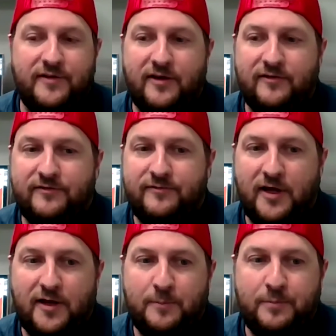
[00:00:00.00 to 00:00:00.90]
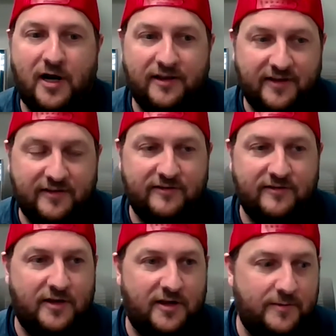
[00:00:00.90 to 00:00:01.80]
of uh, process,
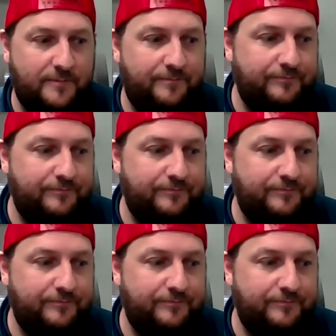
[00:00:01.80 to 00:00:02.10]
um,